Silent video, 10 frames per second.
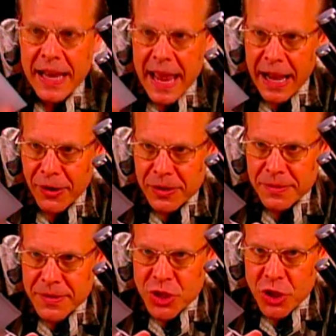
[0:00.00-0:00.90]
Now,
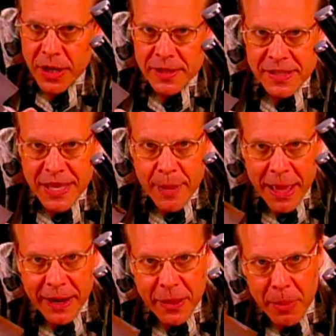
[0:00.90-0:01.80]
Shuns come
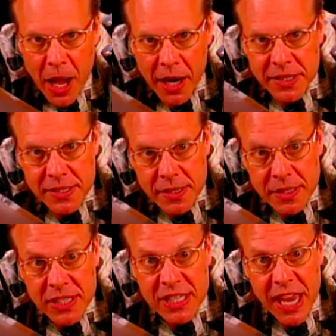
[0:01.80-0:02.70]
out of the box
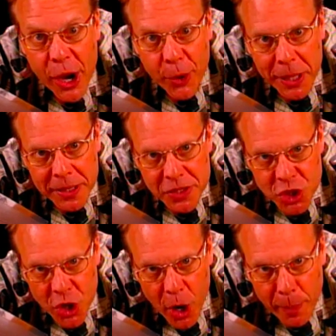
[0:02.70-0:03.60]
scary,
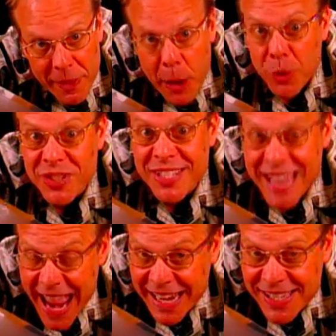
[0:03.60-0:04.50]
sharp, and they will
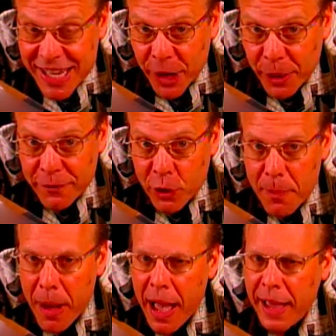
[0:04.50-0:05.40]
stay scary for a
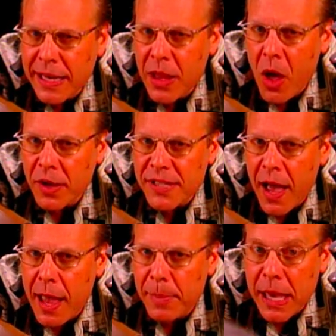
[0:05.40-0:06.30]
mighty long
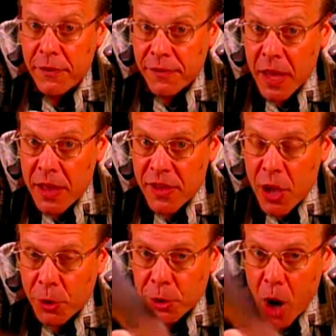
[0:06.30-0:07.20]
time if
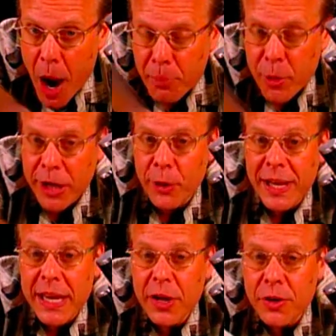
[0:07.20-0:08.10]
the owner-operator
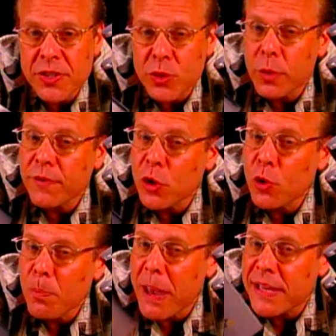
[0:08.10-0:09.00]
adheres to a
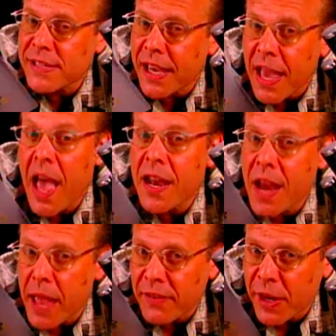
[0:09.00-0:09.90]
few basic
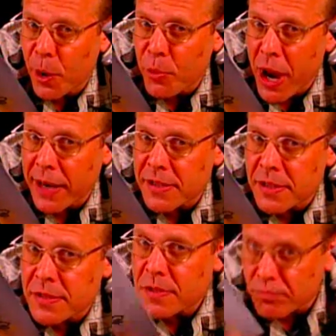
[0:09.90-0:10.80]
knife care
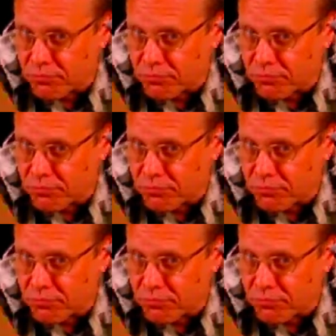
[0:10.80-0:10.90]
practices.